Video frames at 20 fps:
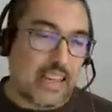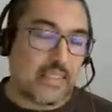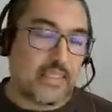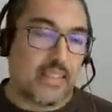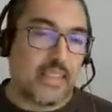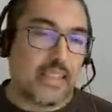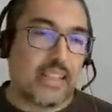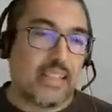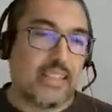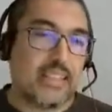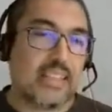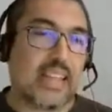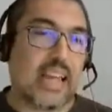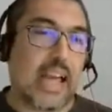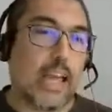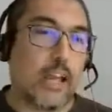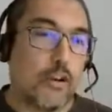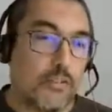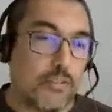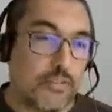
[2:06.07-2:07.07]
I think that is
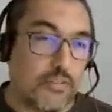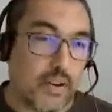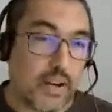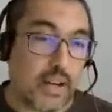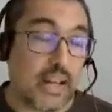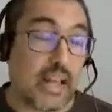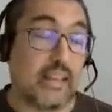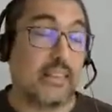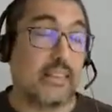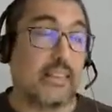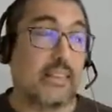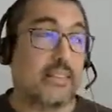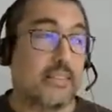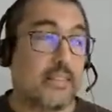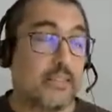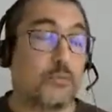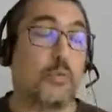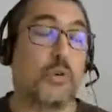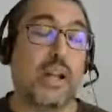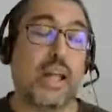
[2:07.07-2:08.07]
kind of fair, and
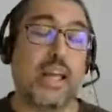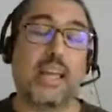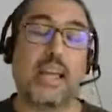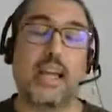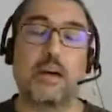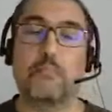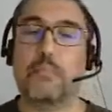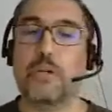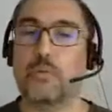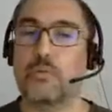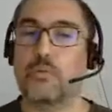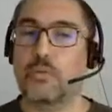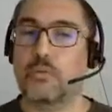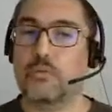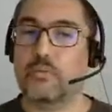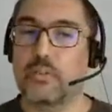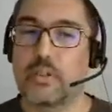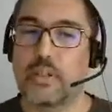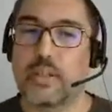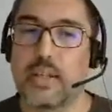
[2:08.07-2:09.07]
this is where I can be
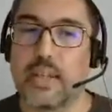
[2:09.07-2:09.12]
wrong,